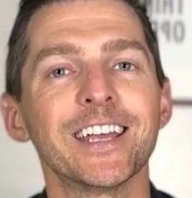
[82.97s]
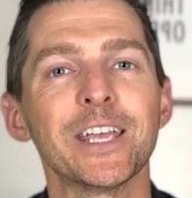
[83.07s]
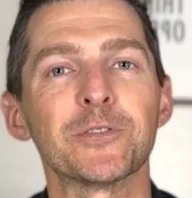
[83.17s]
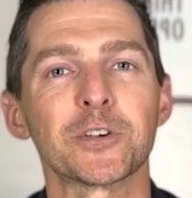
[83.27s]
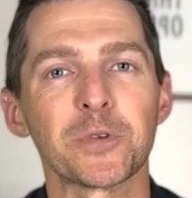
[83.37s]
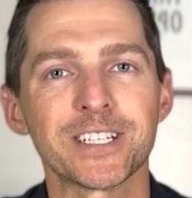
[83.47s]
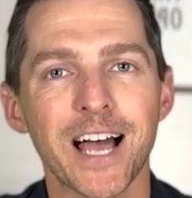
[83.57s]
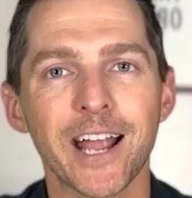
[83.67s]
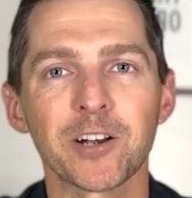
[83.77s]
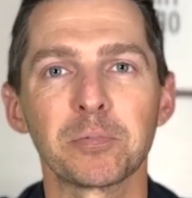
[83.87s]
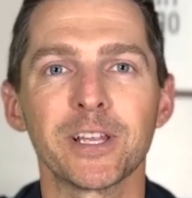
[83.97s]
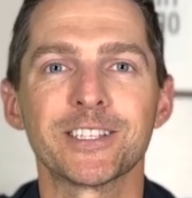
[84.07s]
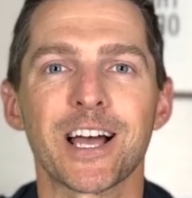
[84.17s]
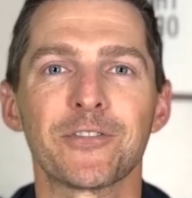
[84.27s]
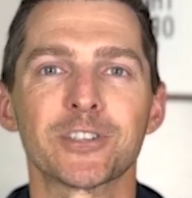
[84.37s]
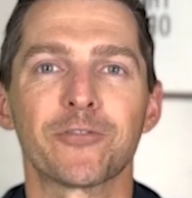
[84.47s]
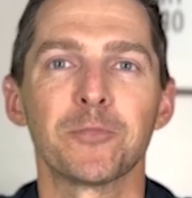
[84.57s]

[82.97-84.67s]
He was a retired police officer from